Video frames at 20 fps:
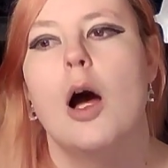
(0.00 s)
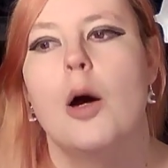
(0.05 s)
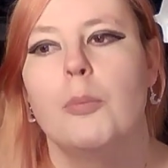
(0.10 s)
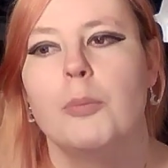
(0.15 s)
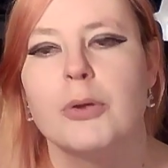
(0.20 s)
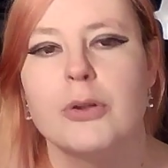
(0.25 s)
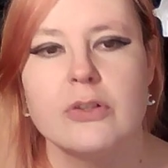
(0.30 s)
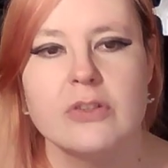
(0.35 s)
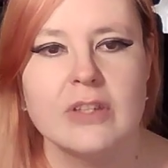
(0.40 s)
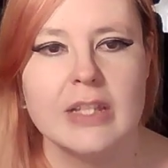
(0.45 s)

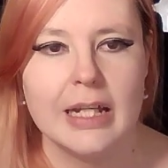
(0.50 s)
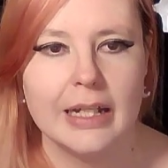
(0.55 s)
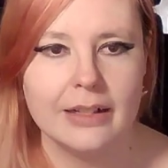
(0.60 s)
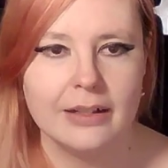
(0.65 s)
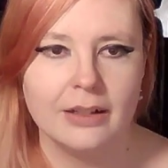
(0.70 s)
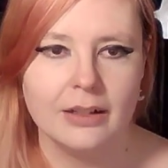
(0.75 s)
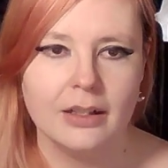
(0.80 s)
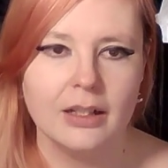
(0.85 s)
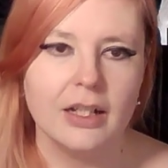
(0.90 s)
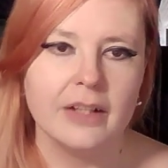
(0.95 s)
Because
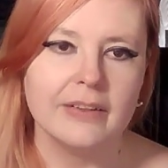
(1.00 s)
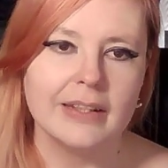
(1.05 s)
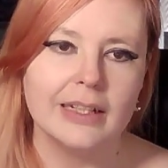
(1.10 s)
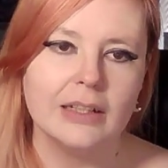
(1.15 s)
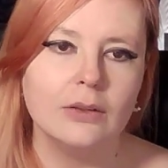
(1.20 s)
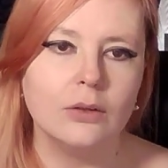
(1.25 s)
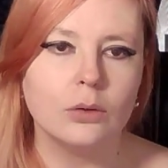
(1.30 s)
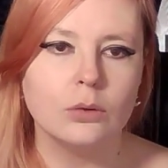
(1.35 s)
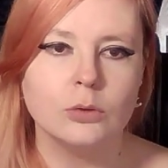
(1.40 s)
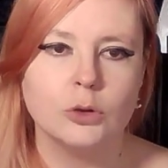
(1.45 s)
then
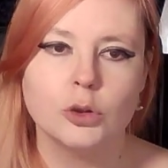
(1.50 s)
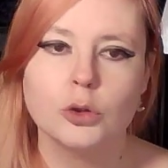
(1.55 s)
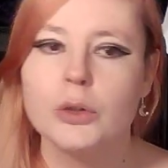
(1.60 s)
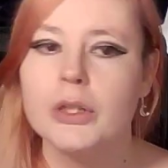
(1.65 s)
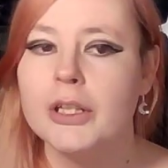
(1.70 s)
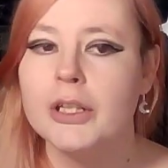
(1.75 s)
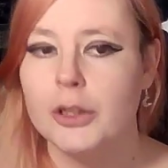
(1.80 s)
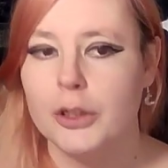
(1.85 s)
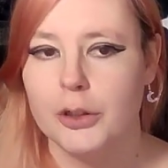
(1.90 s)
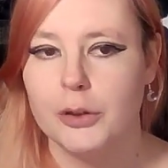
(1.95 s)
they'll all
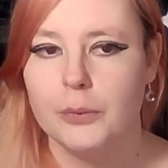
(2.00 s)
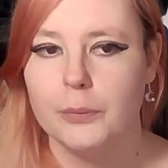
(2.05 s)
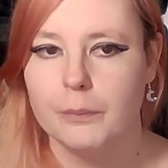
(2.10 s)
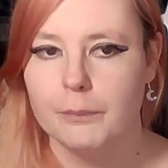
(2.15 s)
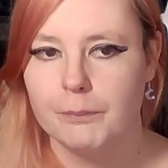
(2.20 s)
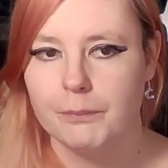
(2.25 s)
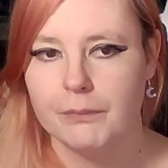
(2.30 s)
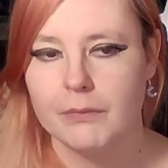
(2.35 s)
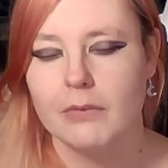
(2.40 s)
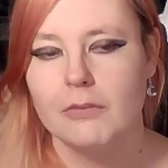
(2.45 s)
join you
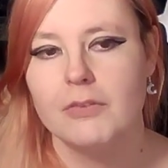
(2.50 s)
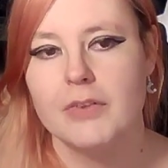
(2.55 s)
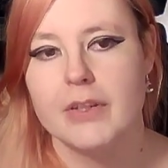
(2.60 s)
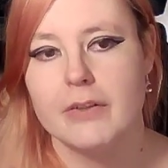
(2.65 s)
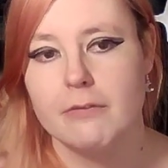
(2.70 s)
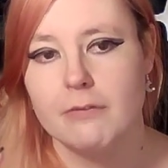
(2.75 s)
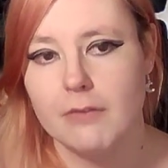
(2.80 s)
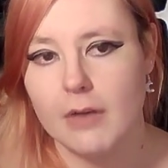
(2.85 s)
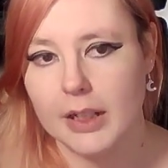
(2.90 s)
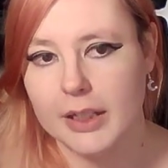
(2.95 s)
for the
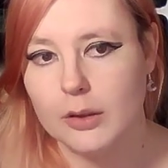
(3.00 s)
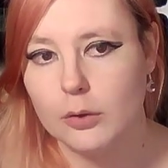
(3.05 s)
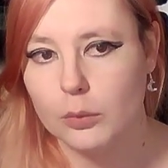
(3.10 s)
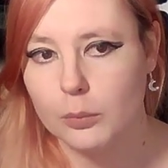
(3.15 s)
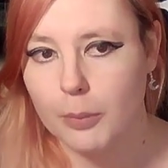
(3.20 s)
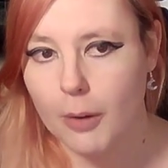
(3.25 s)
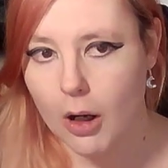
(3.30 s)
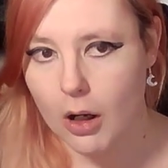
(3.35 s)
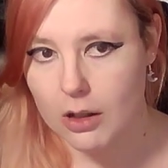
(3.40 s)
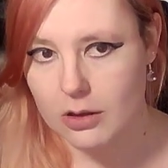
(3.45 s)
final
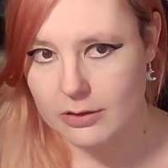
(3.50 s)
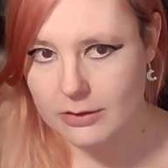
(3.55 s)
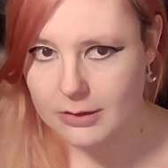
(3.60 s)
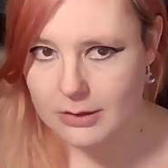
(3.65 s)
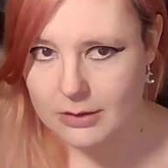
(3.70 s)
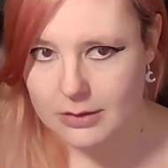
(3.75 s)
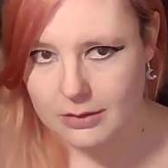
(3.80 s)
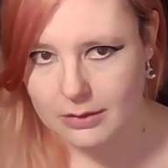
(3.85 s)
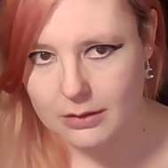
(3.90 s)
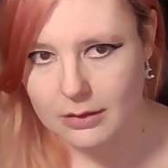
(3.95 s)

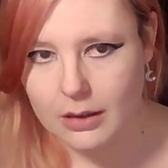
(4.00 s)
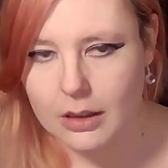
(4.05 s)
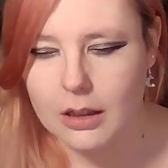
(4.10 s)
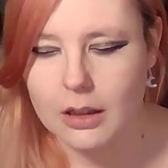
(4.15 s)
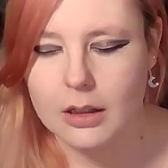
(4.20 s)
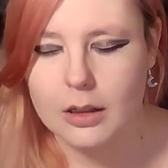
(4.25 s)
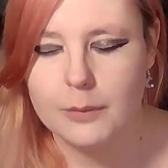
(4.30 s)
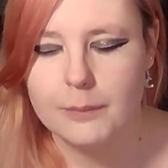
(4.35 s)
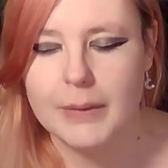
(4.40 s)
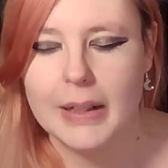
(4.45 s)
boss,
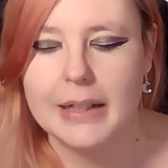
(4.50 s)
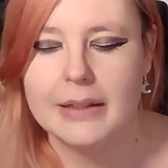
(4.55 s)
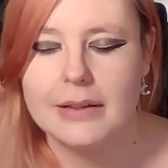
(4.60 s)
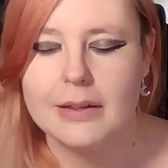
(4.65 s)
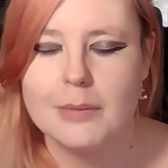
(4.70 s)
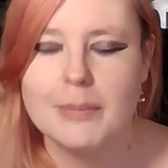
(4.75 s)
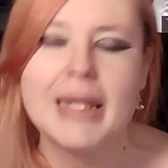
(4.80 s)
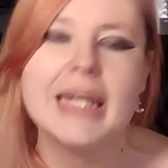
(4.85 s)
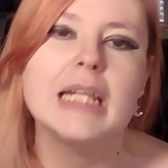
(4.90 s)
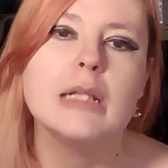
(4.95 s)
and the
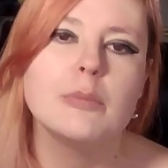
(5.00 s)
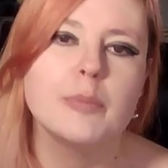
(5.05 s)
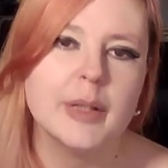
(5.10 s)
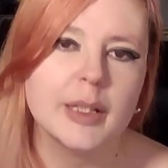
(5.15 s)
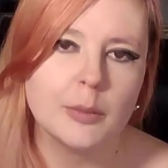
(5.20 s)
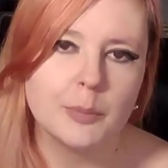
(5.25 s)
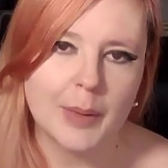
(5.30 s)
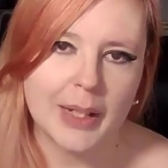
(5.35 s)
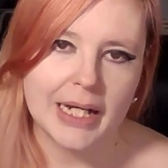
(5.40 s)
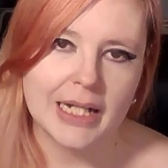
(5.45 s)
main
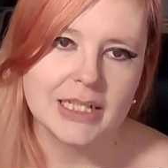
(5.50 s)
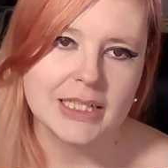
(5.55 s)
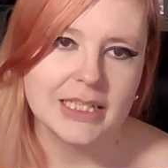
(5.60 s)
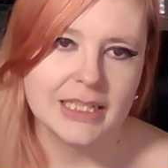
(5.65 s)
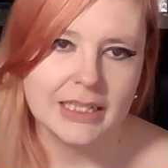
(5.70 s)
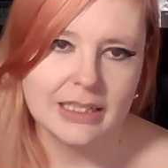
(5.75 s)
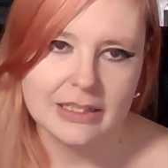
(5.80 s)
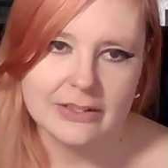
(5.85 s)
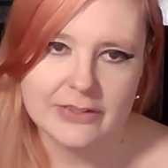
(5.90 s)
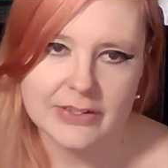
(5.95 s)
big bad
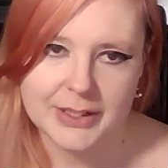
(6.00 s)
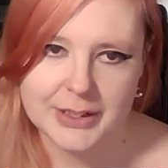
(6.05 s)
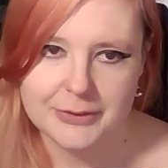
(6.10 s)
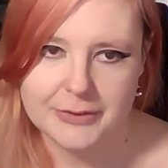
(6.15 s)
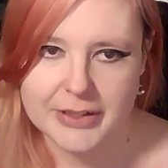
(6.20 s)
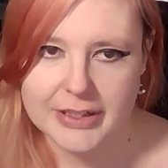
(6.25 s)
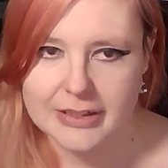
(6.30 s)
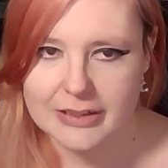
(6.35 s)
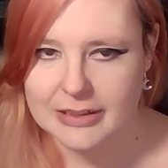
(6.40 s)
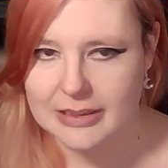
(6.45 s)
in the
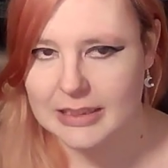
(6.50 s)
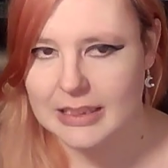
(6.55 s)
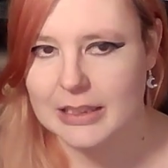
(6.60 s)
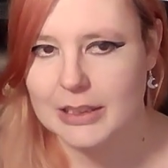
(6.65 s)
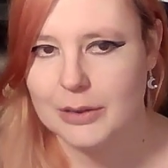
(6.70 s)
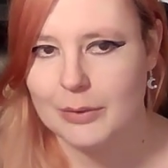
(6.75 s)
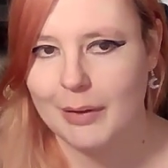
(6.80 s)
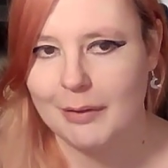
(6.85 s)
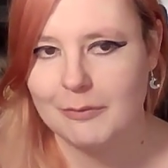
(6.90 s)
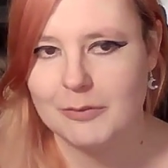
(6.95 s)
series that
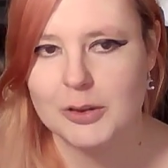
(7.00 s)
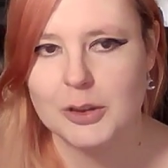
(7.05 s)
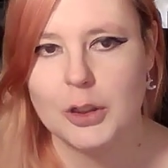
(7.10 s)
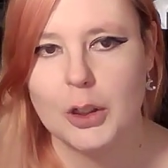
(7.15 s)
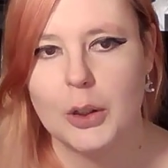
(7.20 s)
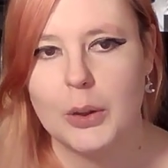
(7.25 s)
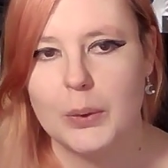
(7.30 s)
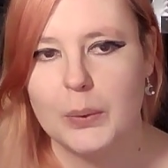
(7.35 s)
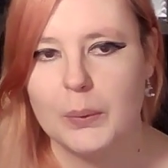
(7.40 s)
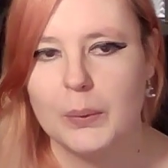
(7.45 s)
you have to
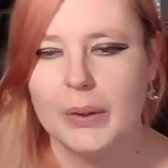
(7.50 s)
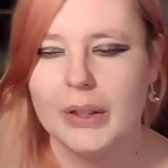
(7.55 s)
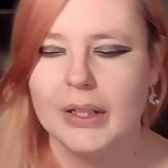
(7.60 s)
go